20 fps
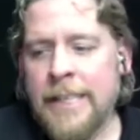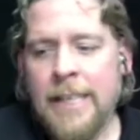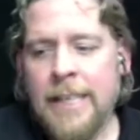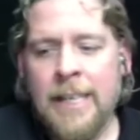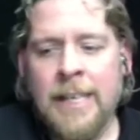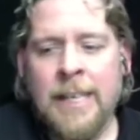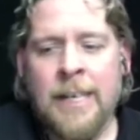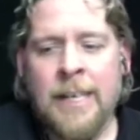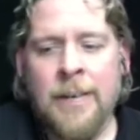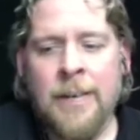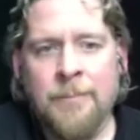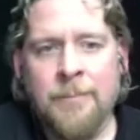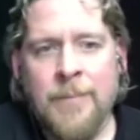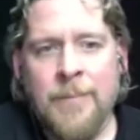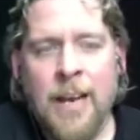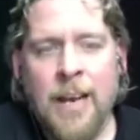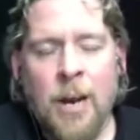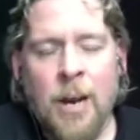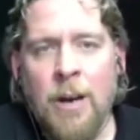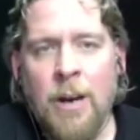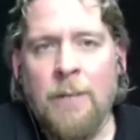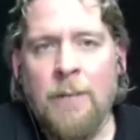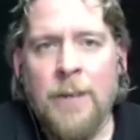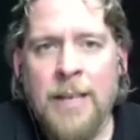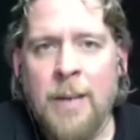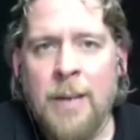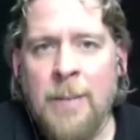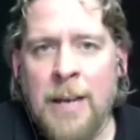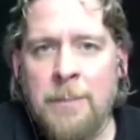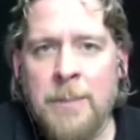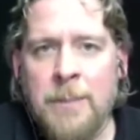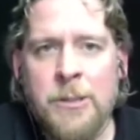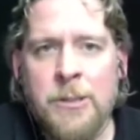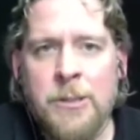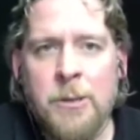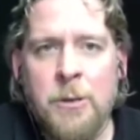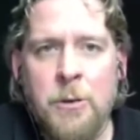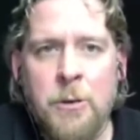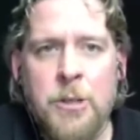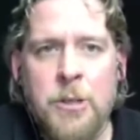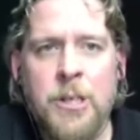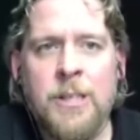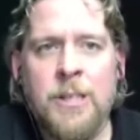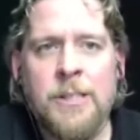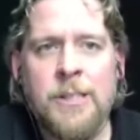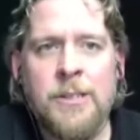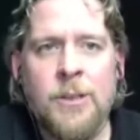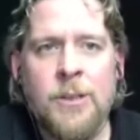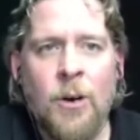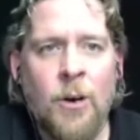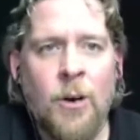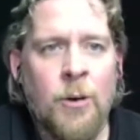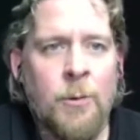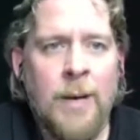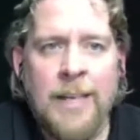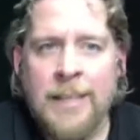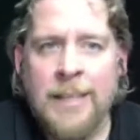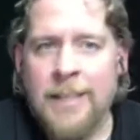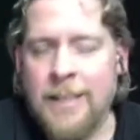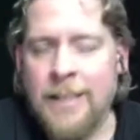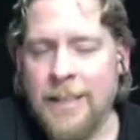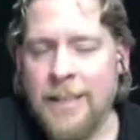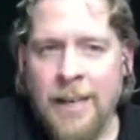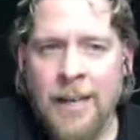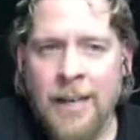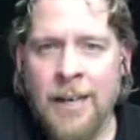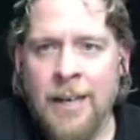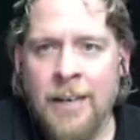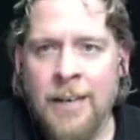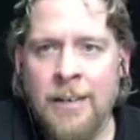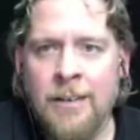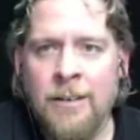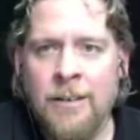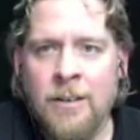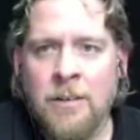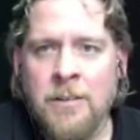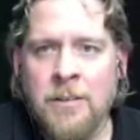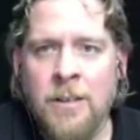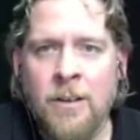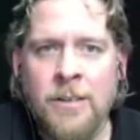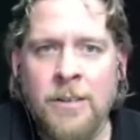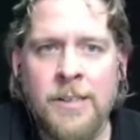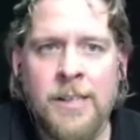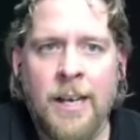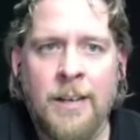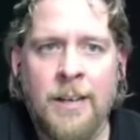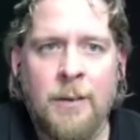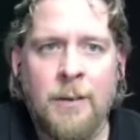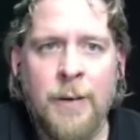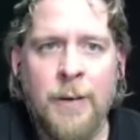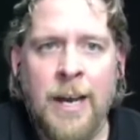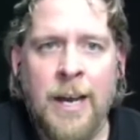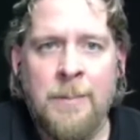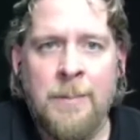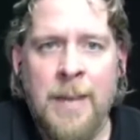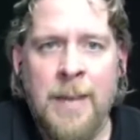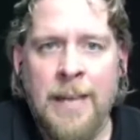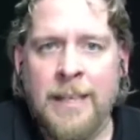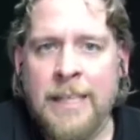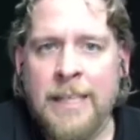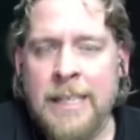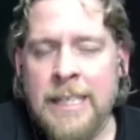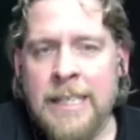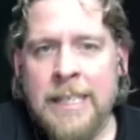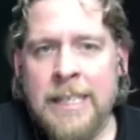However, there might be solutions already on side of IMEC.